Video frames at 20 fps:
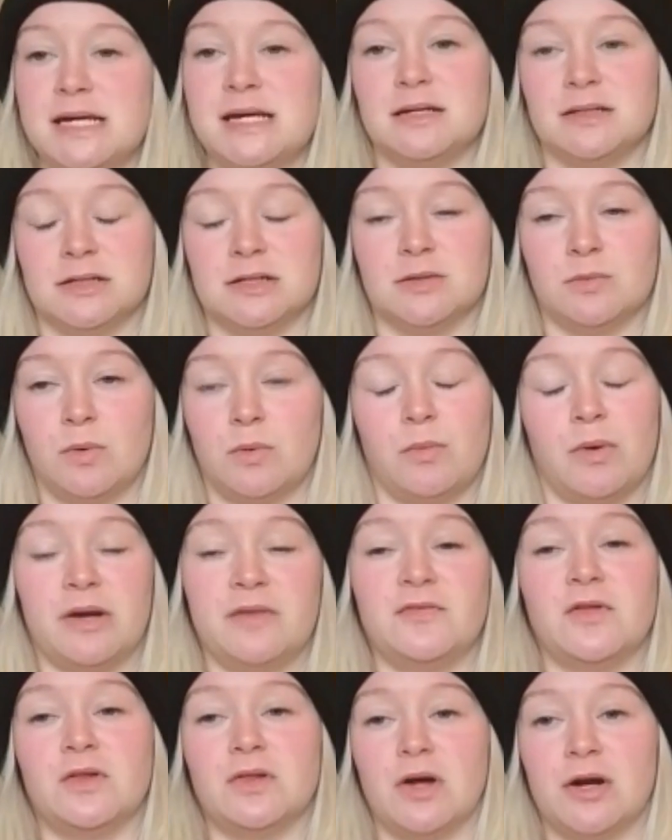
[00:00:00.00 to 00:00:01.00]
Taylor, we're one
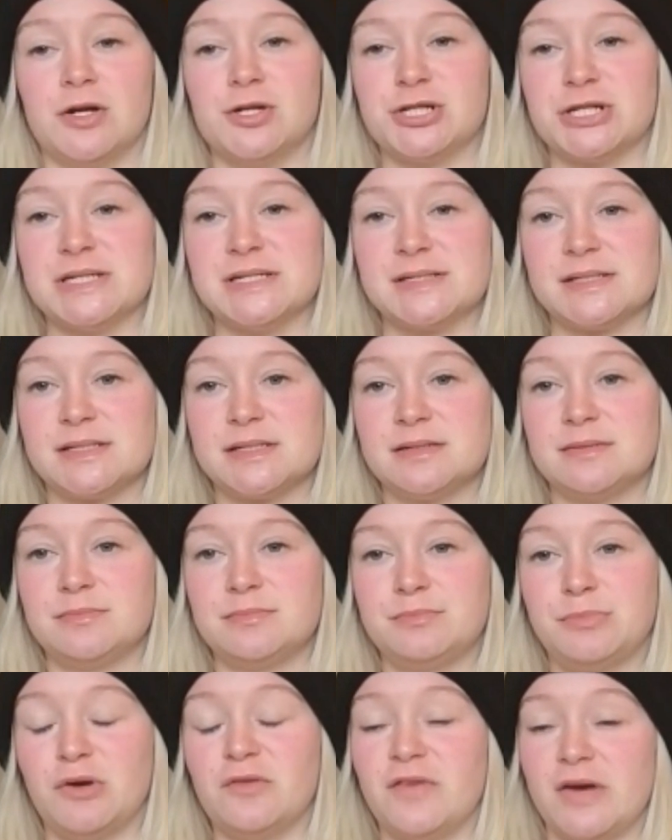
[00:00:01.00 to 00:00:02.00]
of the largest
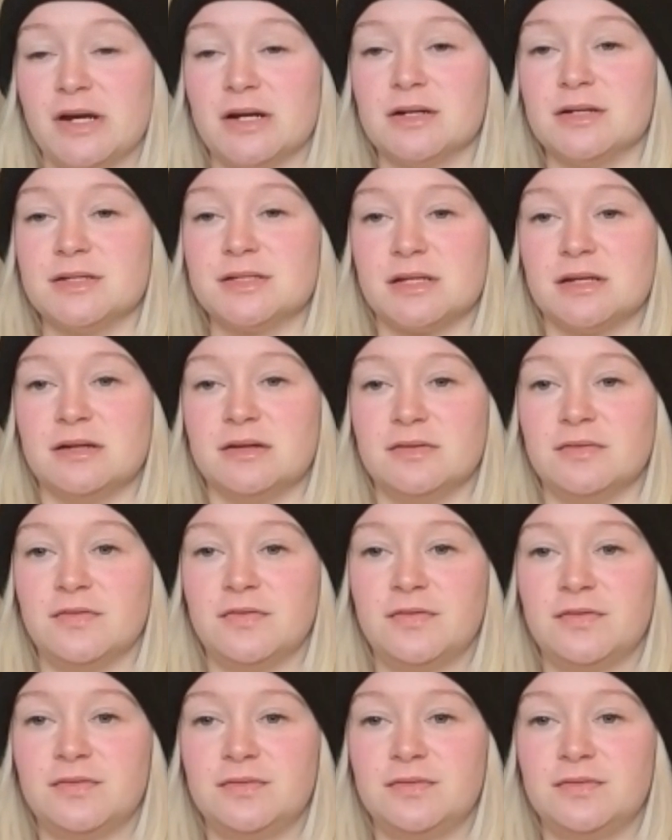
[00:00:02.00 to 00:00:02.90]
purveyors of